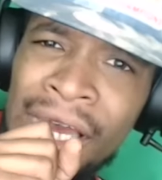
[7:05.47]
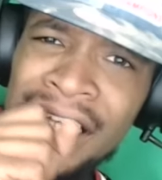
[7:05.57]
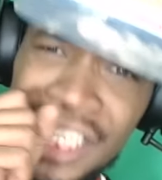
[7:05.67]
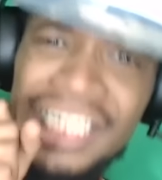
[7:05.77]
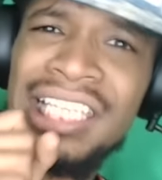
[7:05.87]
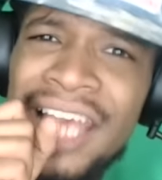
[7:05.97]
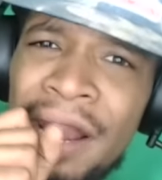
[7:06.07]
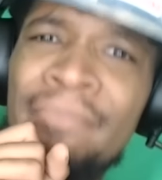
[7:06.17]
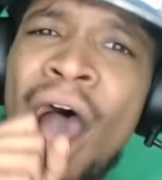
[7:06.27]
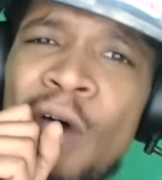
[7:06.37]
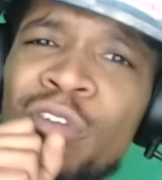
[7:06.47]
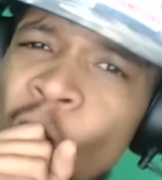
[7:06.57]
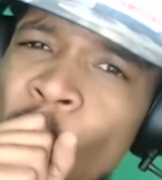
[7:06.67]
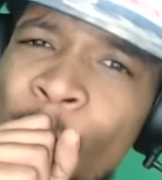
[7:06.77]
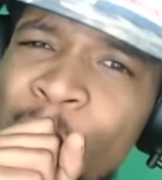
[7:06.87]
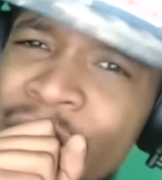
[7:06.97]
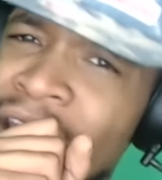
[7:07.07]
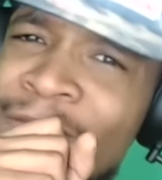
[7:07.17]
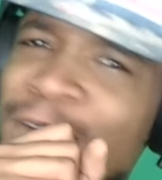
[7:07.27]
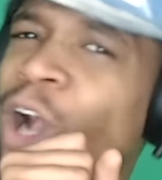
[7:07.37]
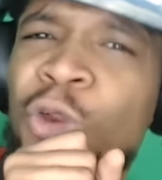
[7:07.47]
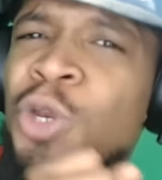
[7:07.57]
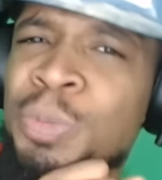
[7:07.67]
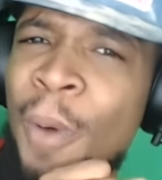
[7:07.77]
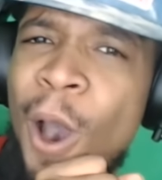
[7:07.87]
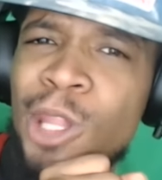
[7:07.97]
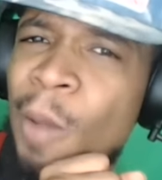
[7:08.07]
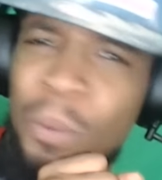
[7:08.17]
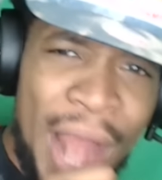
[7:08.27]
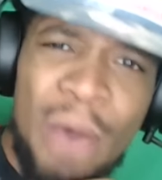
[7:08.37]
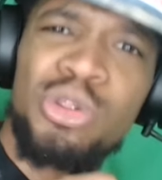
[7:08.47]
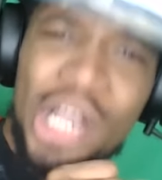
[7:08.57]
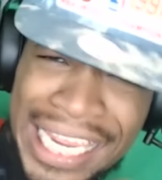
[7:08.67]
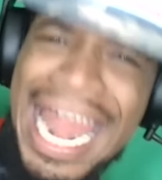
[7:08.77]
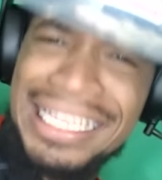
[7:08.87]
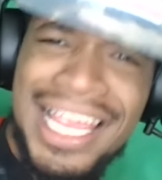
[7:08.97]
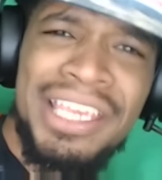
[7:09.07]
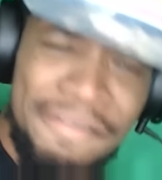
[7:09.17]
You just get a mouth Kobe and then fuck Chris Paul up without looking? That's how you